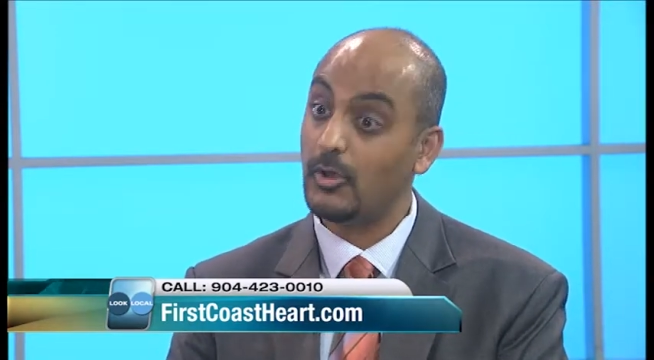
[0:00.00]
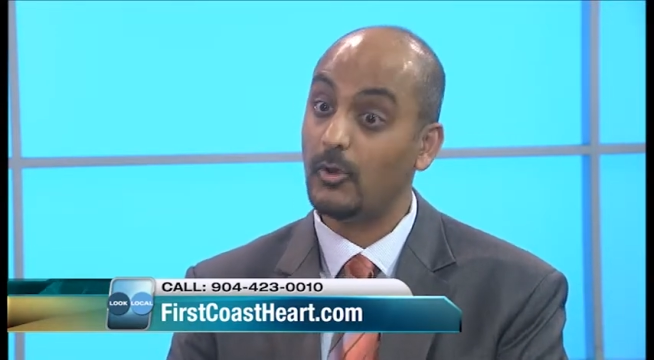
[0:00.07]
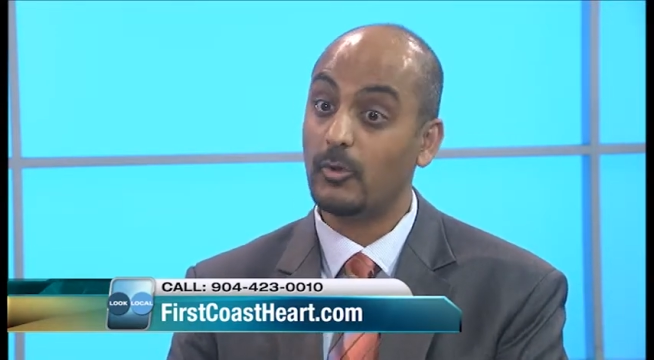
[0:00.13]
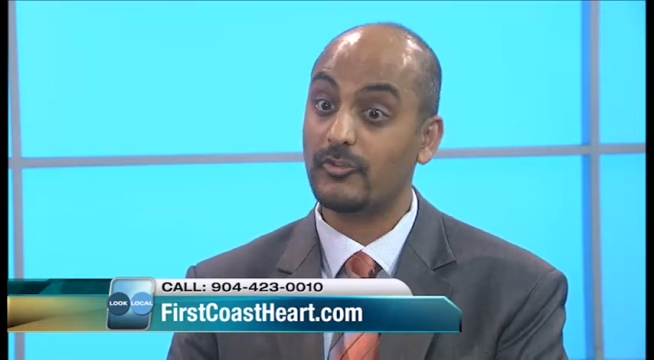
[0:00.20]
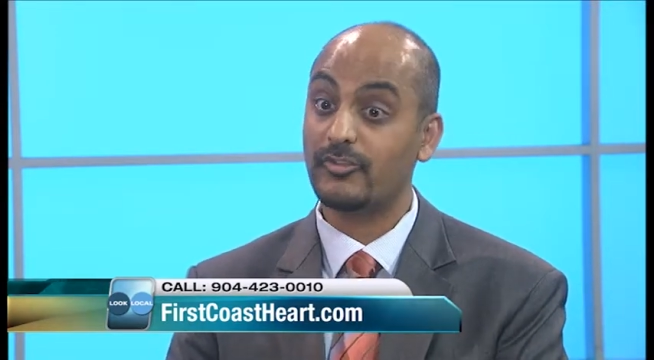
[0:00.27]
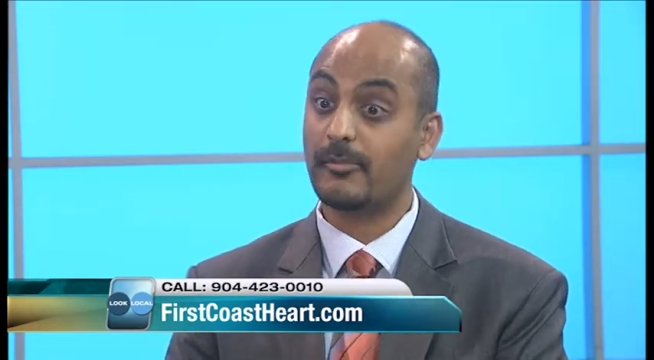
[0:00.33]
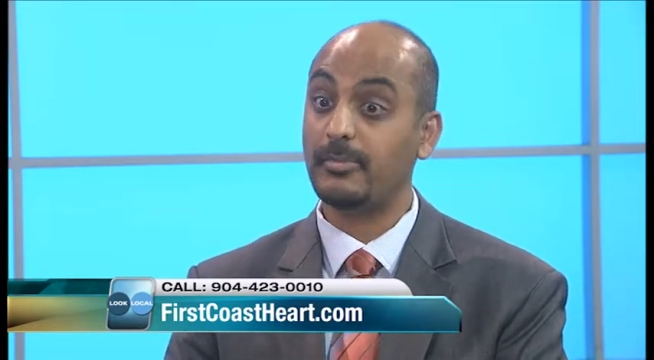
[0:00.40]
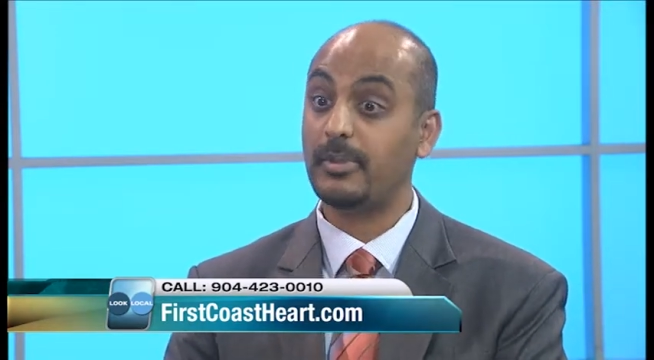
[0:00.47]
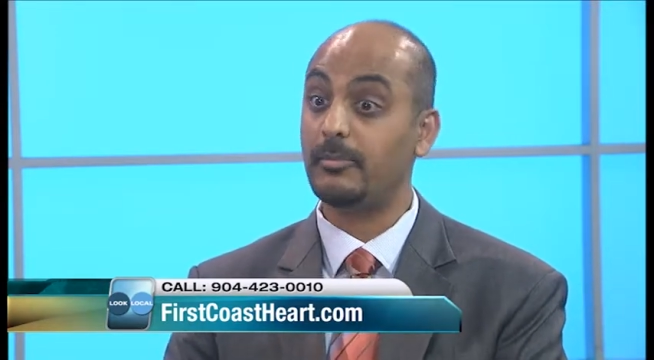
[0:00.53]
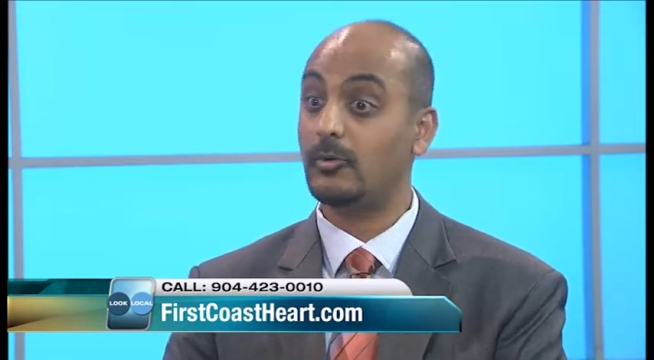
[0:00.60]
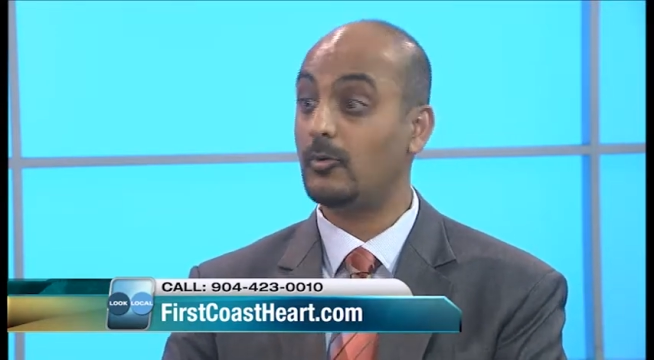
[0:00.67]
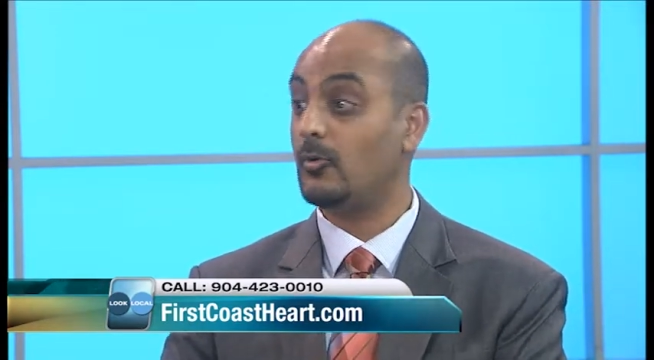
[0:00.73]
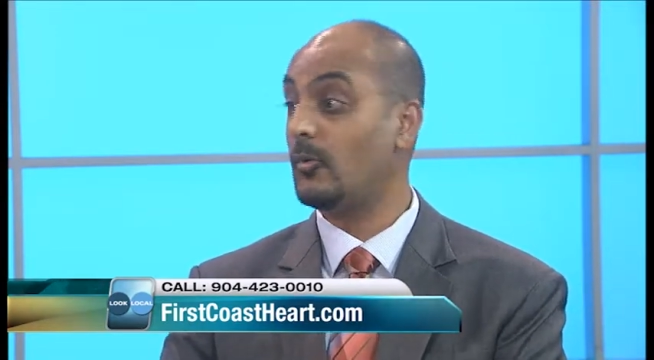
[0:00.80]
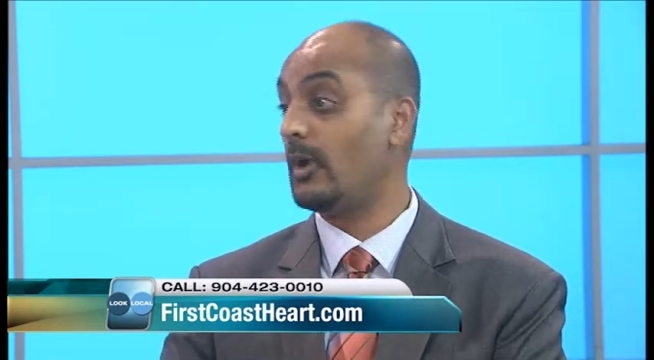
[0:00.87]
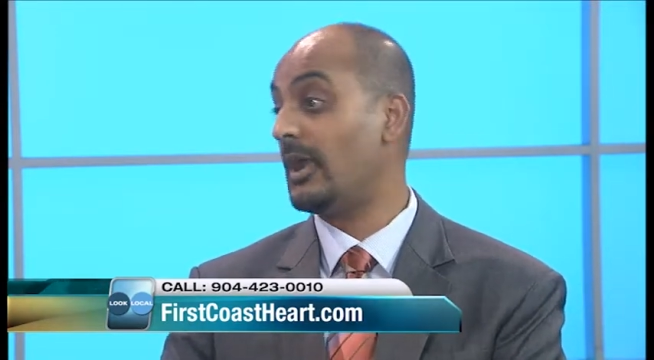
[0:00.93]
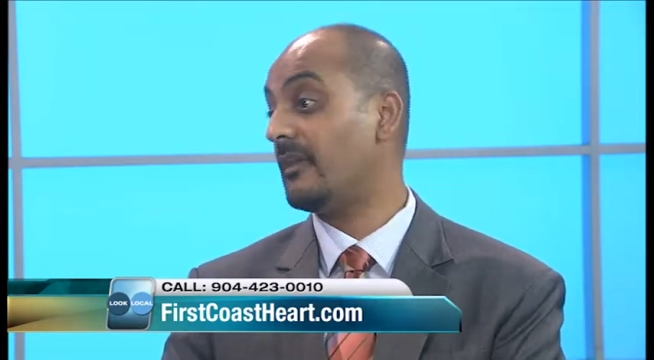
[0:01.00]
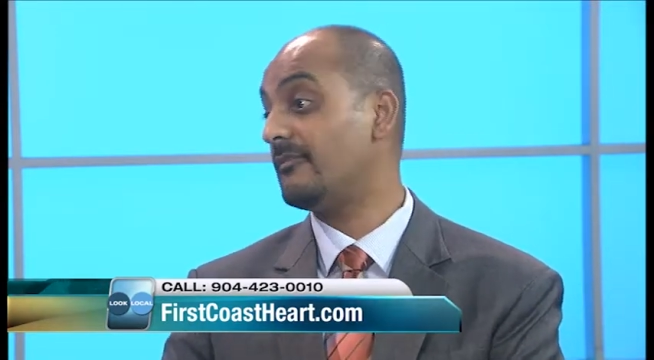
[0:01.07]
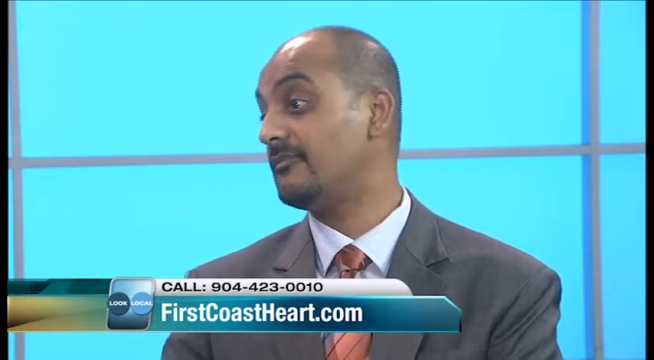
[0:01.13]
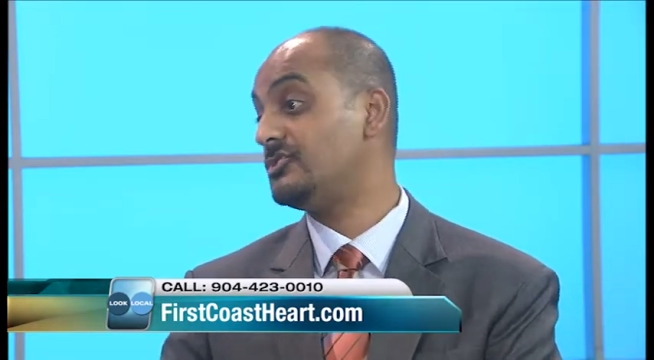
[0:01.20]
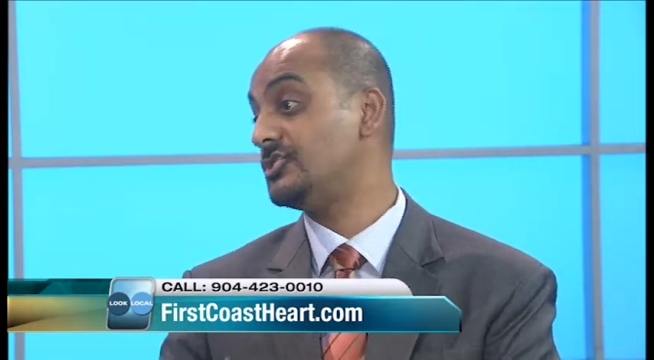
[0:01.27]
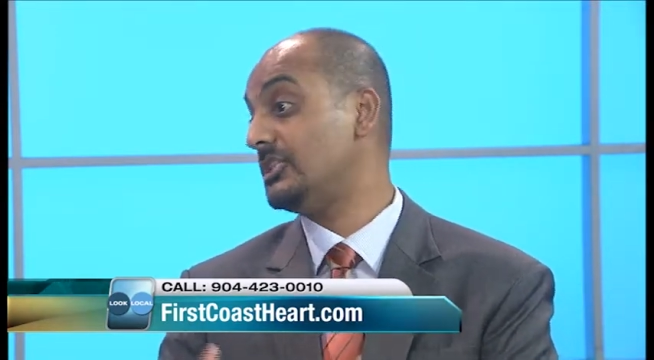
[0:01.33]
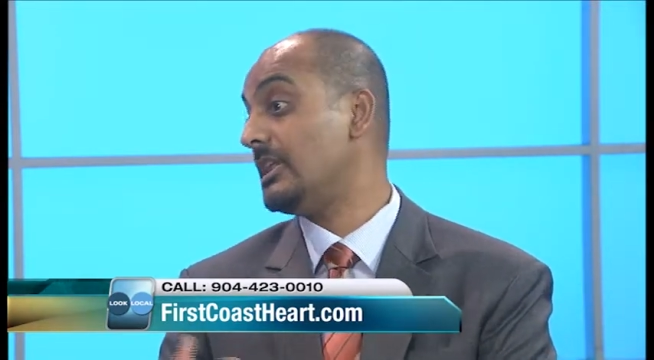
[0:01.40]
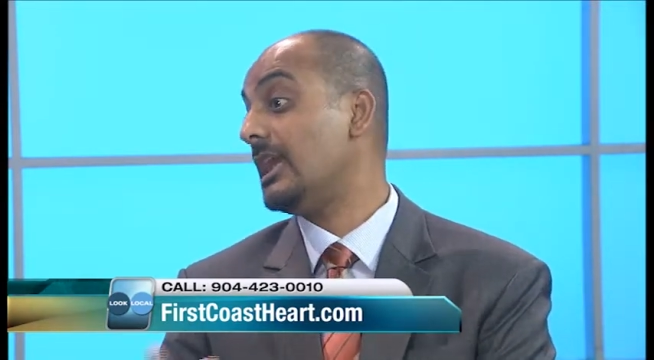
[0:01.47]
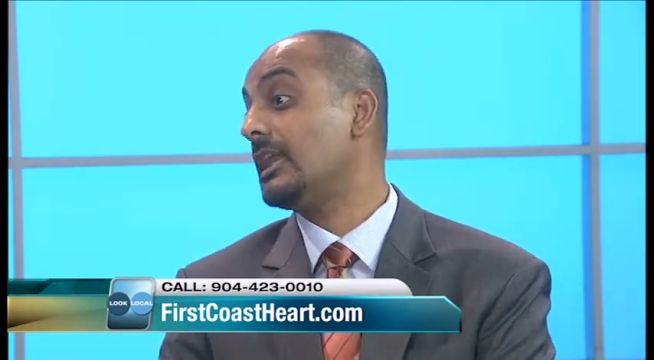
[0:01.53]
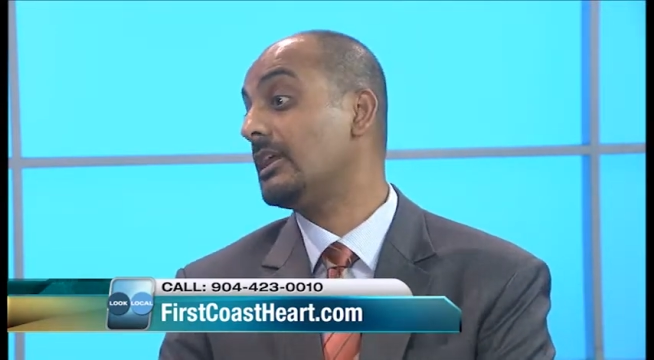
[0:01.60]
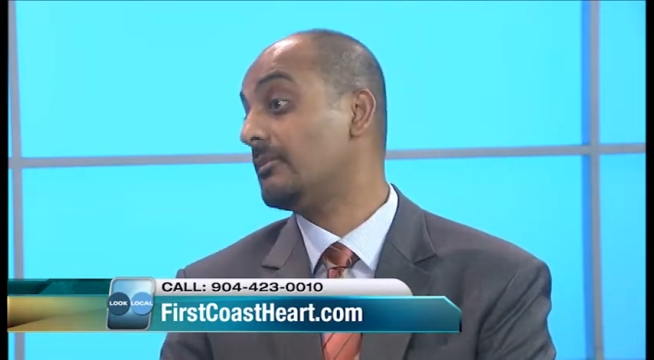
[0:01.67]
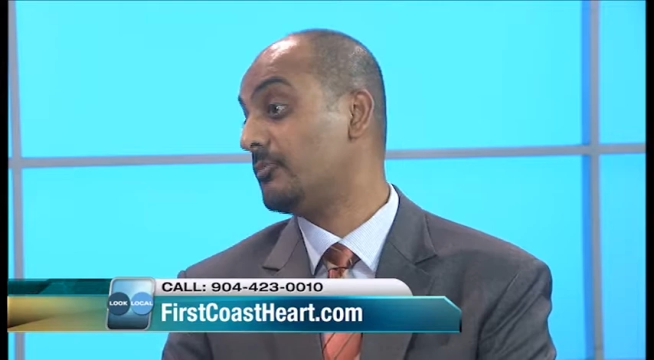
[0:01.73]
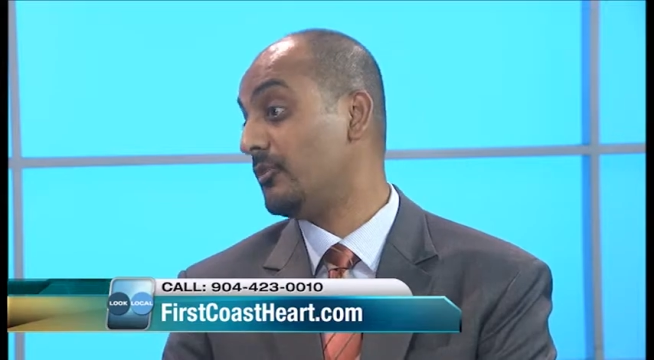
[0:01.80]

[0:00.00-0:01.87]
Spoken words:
or some people who have genetic